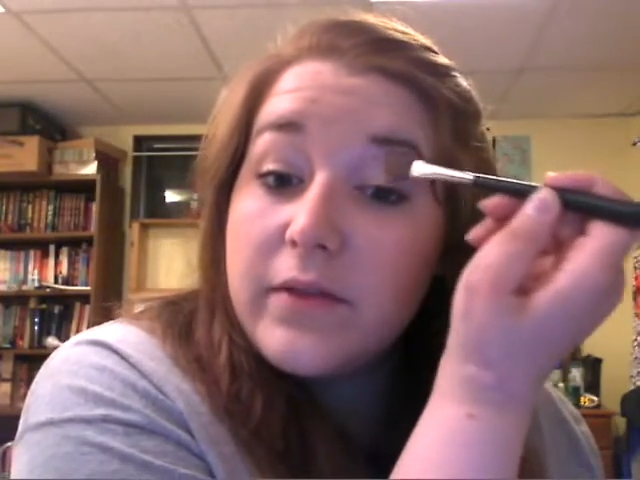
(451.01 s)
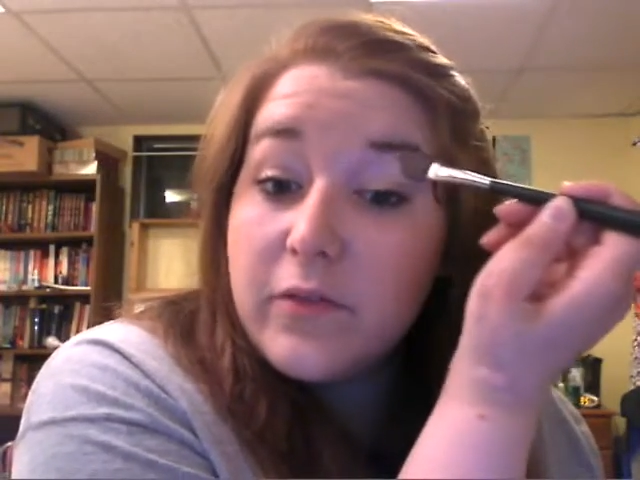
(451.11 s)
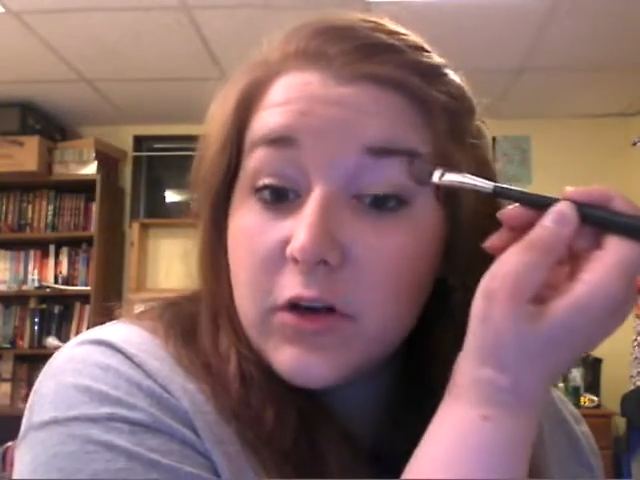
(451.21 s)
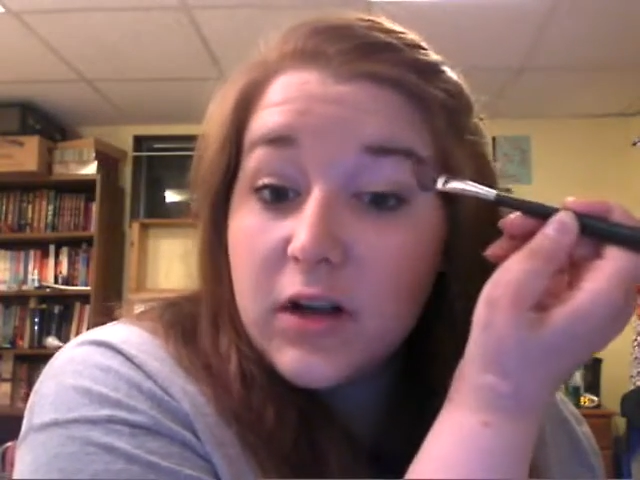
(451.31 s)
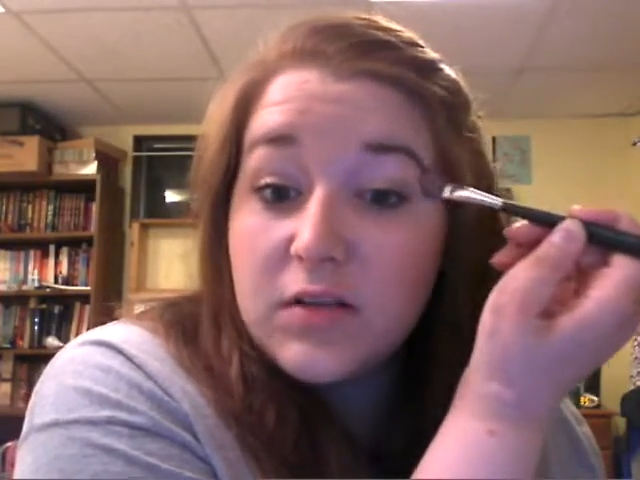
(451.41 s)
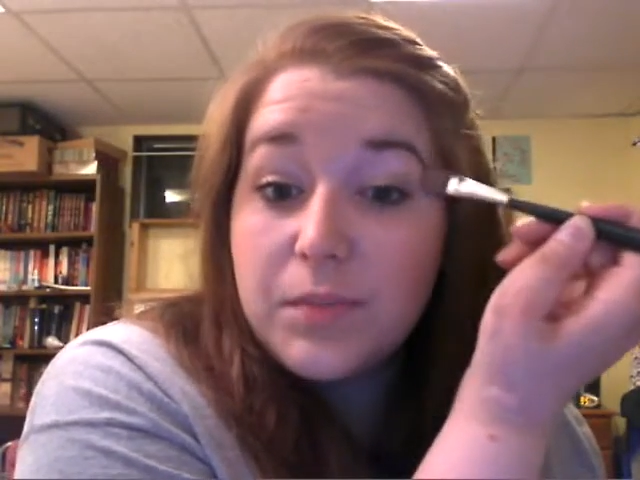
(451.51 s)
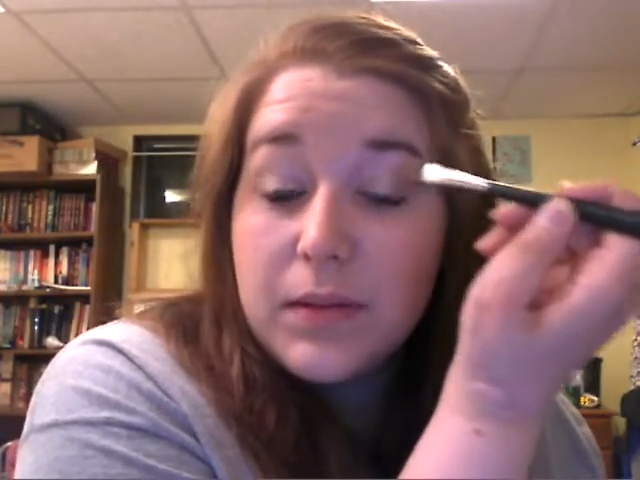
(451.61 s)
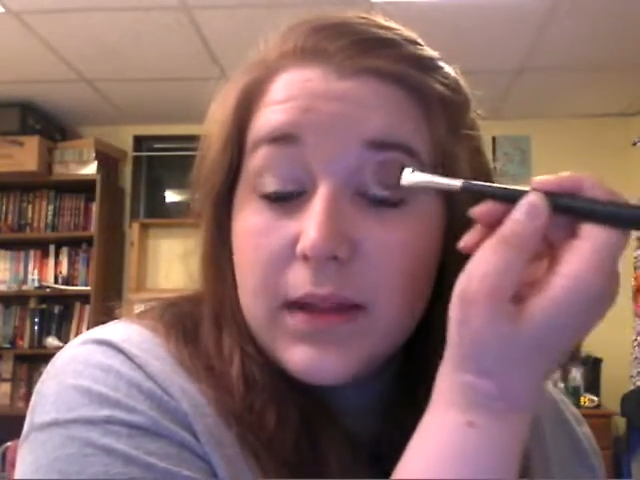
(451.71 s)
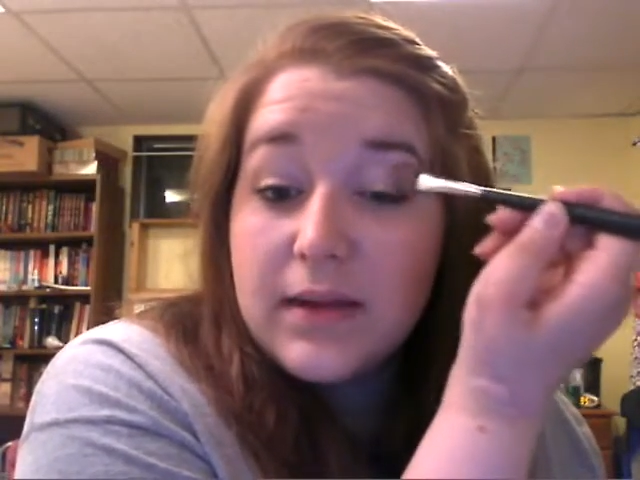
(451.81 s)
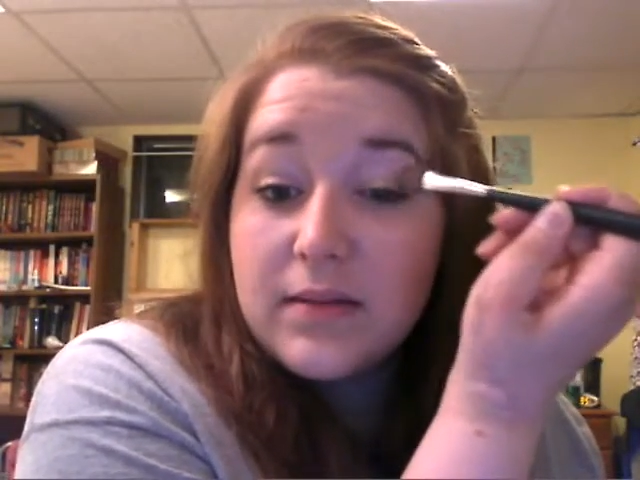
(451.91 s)
of just
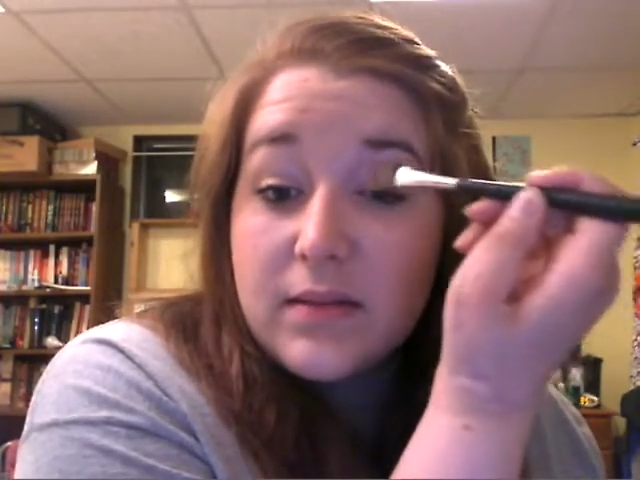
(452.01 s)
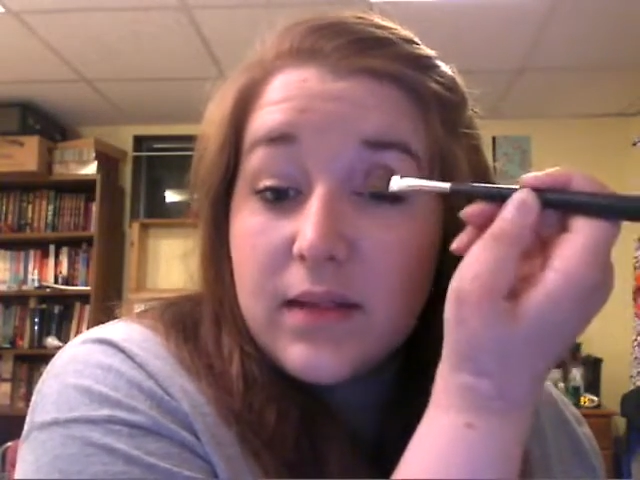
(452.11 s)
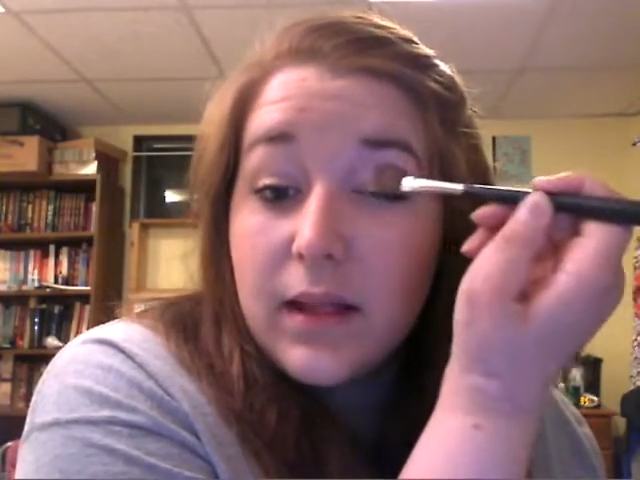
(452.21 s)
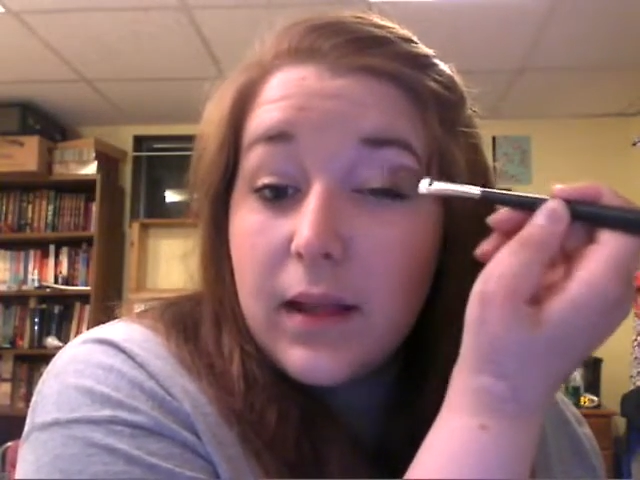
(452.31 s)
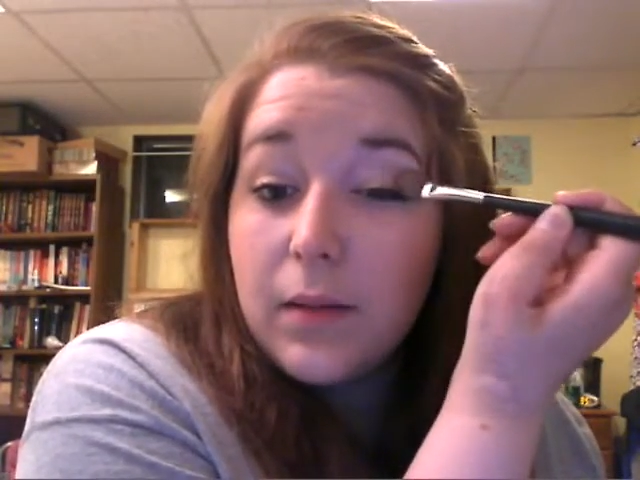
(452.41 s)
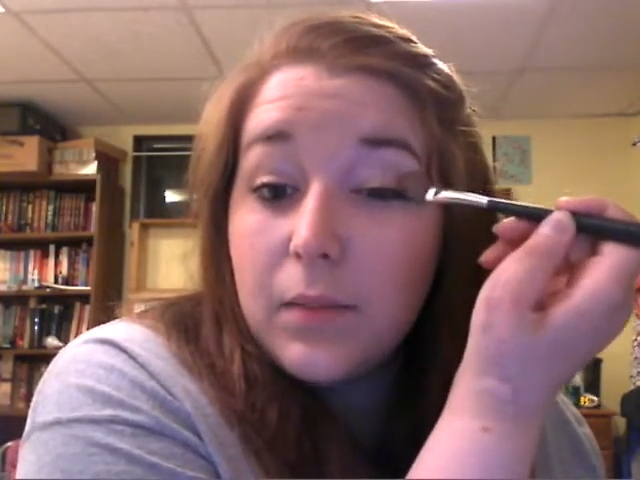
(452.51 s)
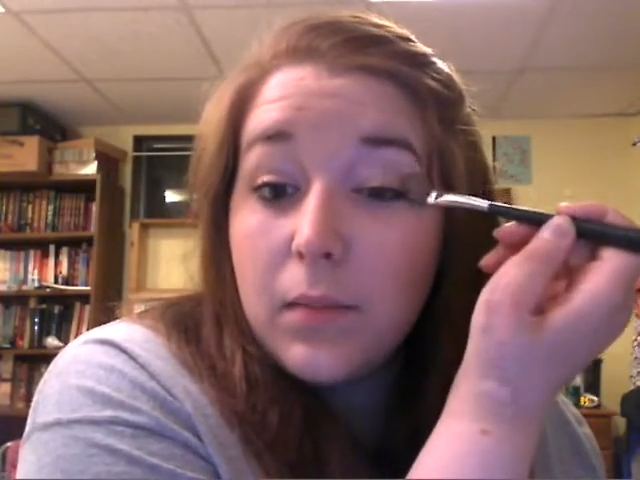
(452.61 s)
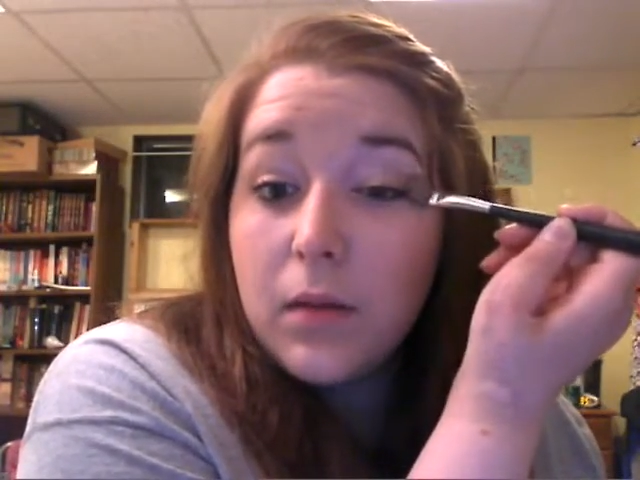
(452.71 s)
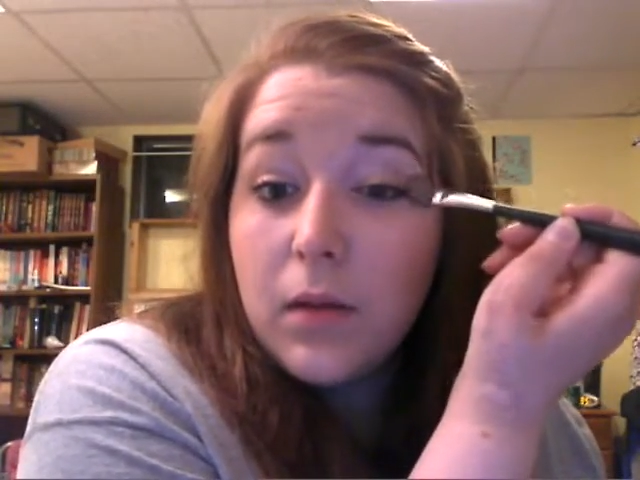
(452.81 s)
place them,